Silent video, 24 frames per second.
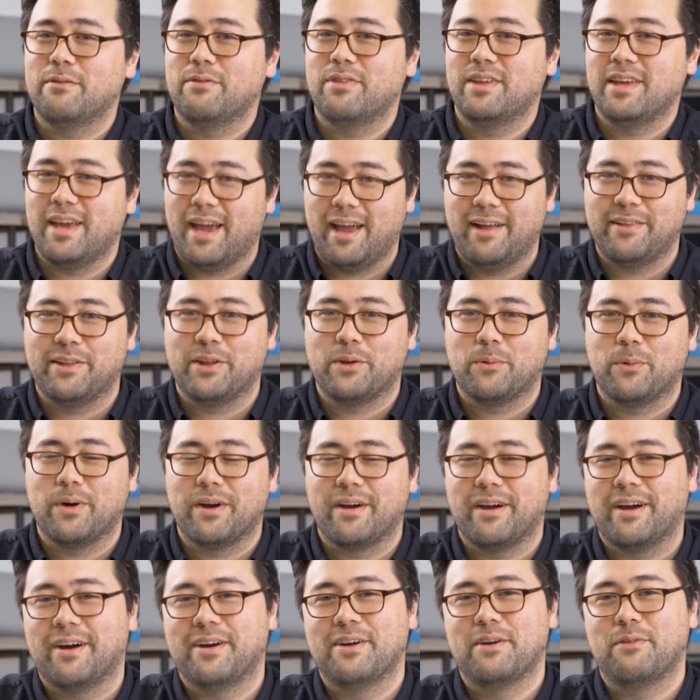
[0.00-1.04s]
of the
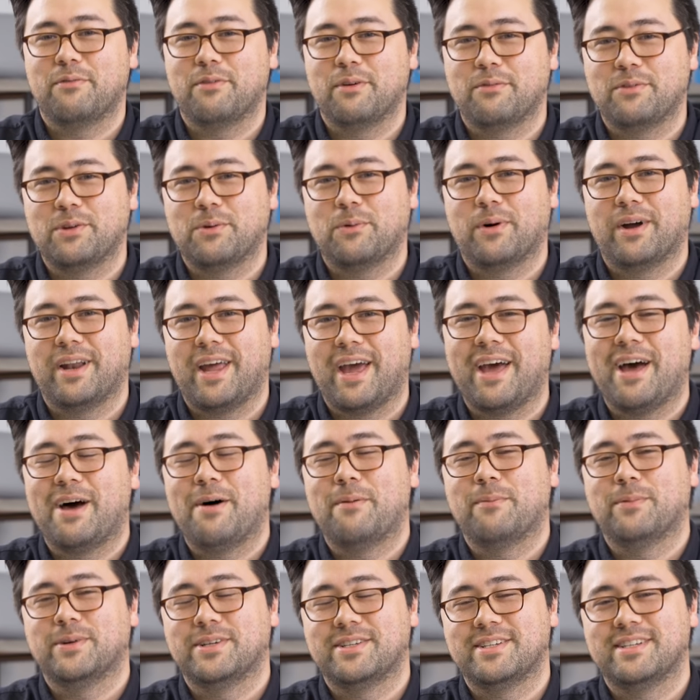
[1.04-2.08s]
Alienware Area
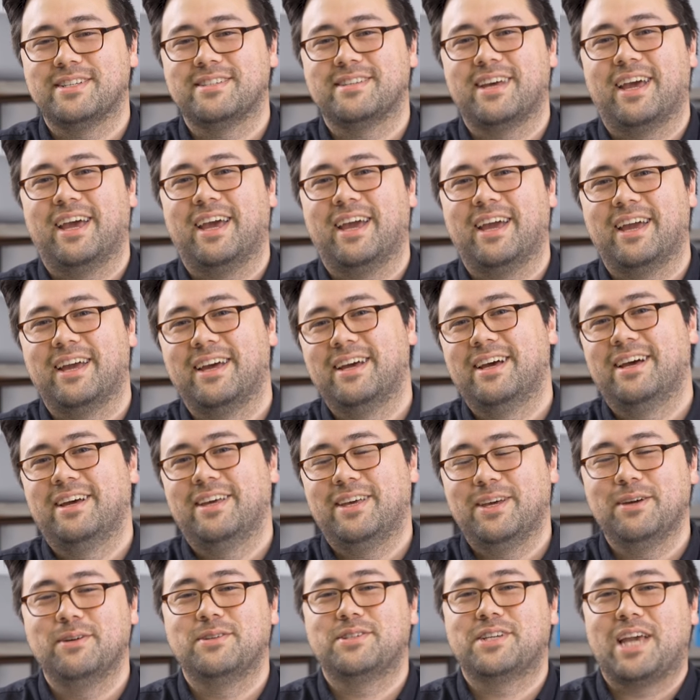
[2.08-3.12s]
51M, which is a
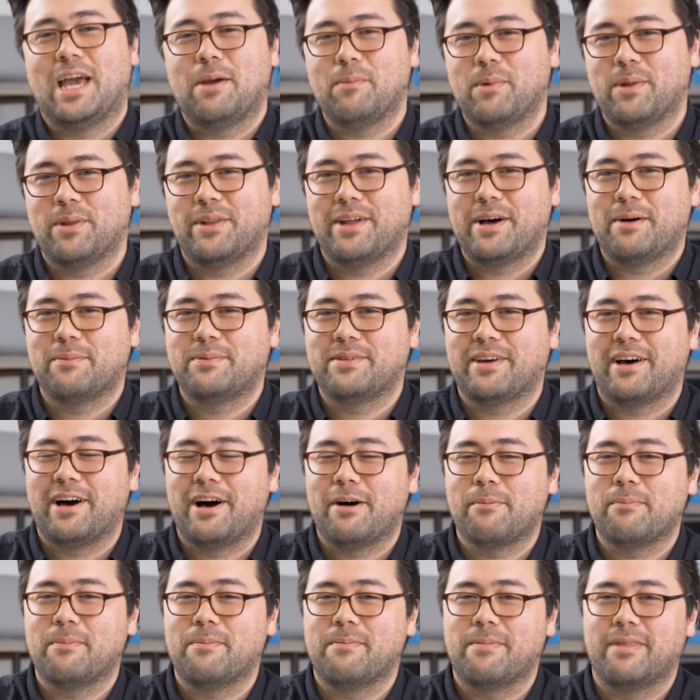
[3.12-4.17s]
huge gaming
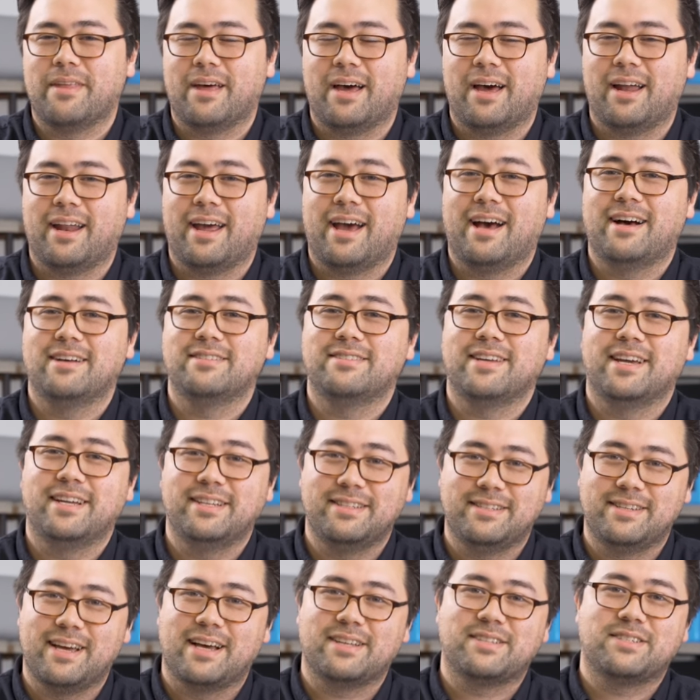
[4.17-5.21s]
laptop that has a
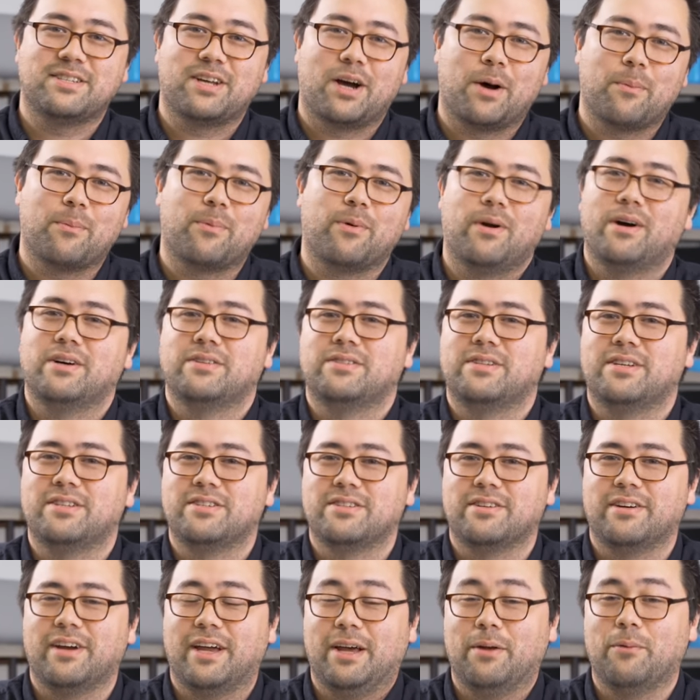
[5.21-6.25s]
desktop
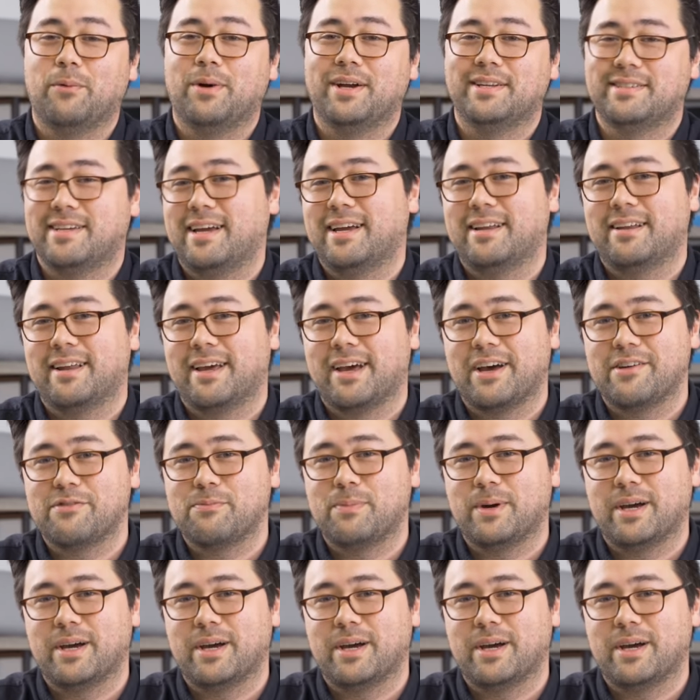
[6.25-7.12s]
processor and weighs 8.5